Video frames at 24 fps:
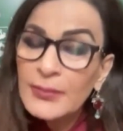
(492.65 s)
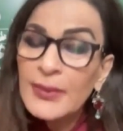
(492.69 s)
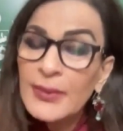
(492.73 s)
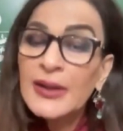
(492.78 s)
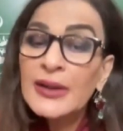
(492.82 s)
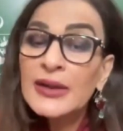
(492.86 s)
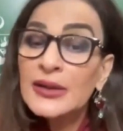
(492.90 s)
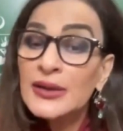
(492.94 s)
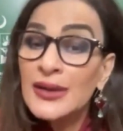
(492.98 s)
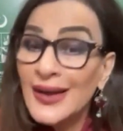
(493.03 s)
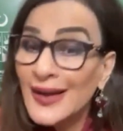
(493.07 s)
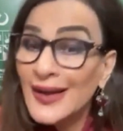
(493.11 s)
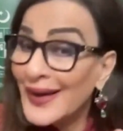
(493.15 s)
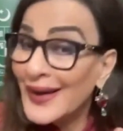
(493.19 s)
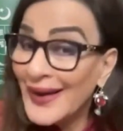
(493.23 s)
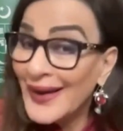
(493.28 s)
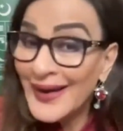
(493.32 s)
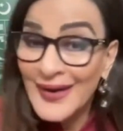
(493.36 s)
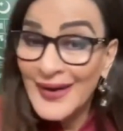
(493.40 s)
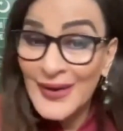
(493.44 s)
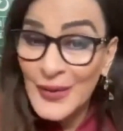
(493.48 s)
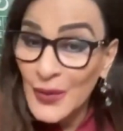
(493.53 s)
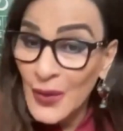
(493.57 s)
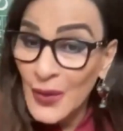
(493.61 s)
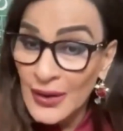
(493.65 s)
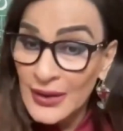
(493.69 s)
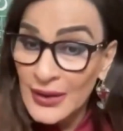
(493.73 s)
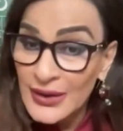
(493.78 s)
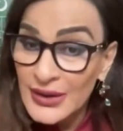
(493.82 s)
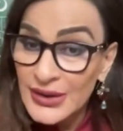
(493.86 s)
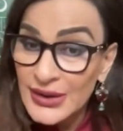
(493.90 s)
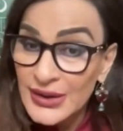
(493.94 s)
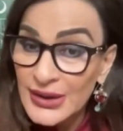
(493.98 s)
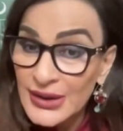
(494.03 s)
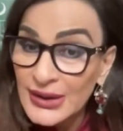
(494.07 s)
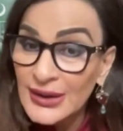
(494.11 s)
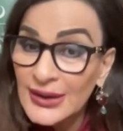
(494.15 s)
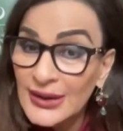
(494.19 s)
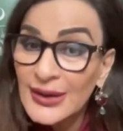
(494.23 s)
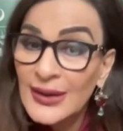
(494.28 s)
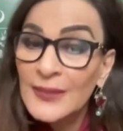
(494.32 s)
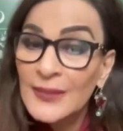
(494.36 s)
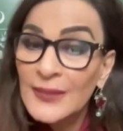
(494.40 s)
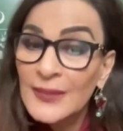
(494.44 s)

but air quality